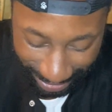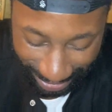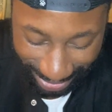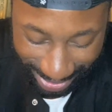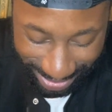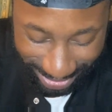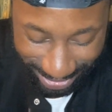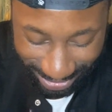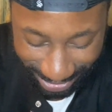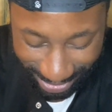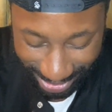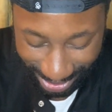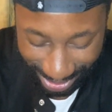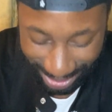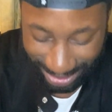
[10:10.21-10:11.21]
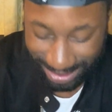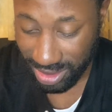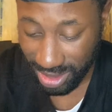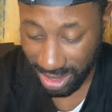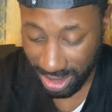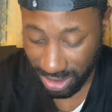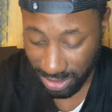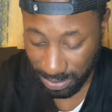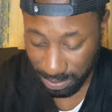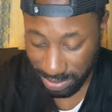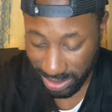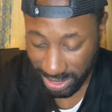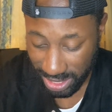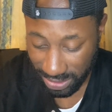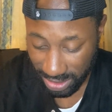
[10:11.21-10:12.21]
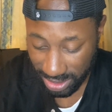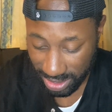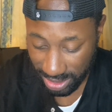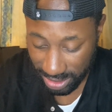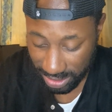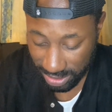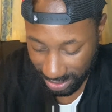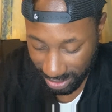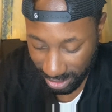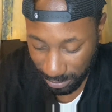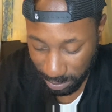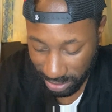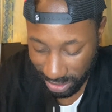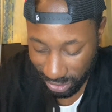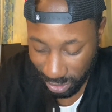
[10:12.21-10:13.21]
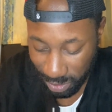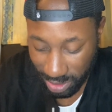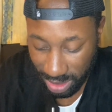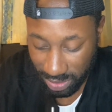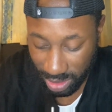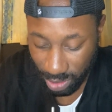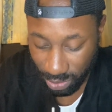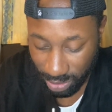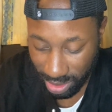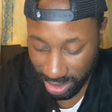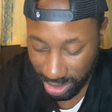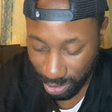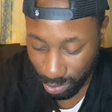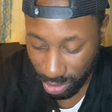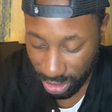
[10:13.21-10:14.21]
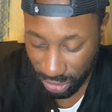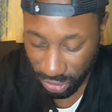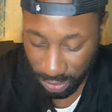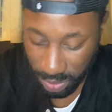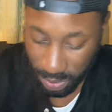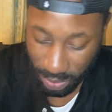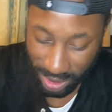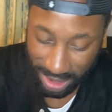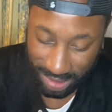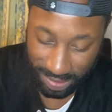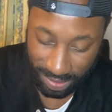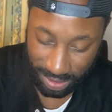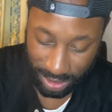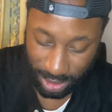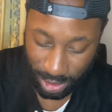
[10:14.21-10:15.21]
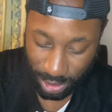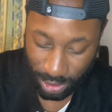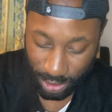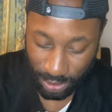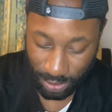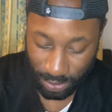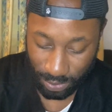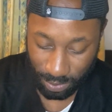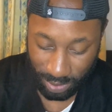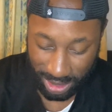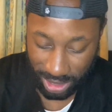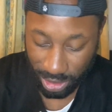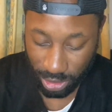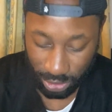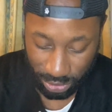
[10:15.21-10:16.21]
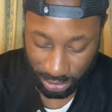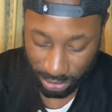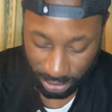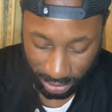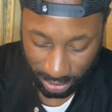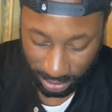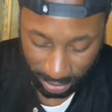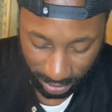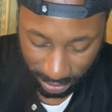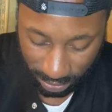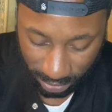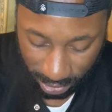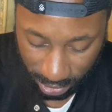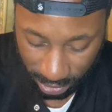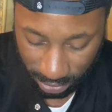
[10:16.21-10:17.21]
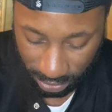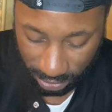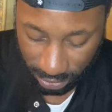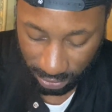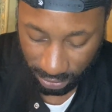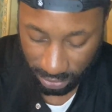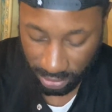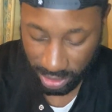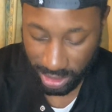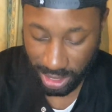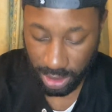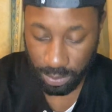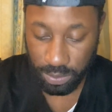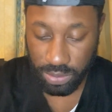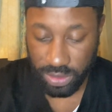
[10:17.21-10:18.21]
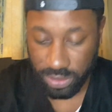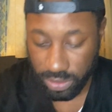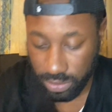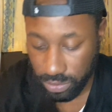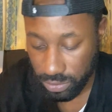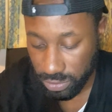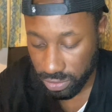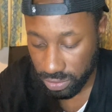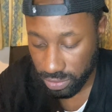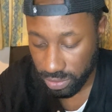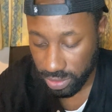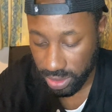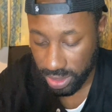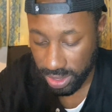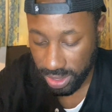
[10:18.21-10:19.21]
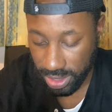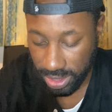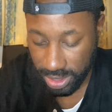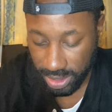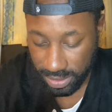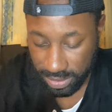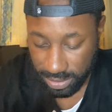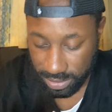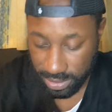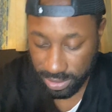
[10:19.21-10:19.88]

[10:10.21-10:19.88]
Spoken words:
I didn't know that. Yeah, they didn't play around it. Nigga played stupid games and he won a stupid prize. Way to go, dude. You're now in prison. Idiot.